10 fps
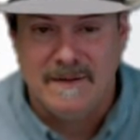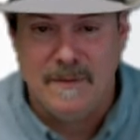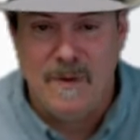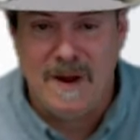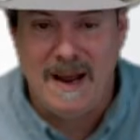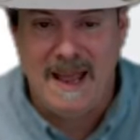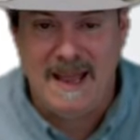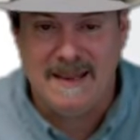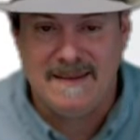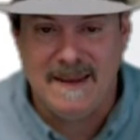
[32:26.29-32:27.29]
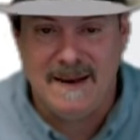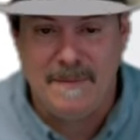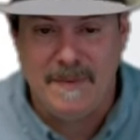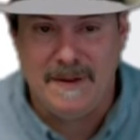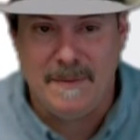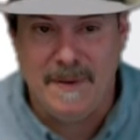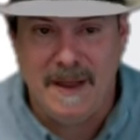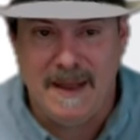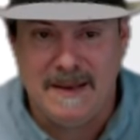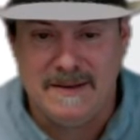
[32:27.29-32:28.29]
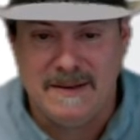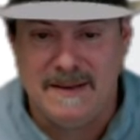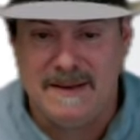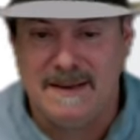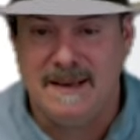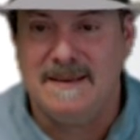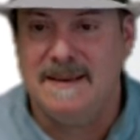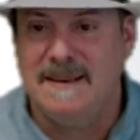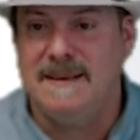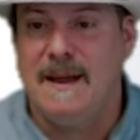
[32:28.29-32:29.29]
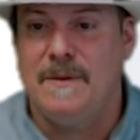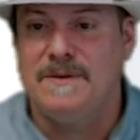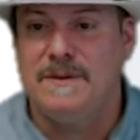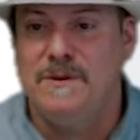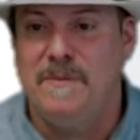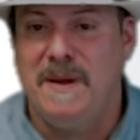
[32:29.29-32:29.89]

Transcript: from what I had set up on the page. Uh, I guess I didn't. That was a new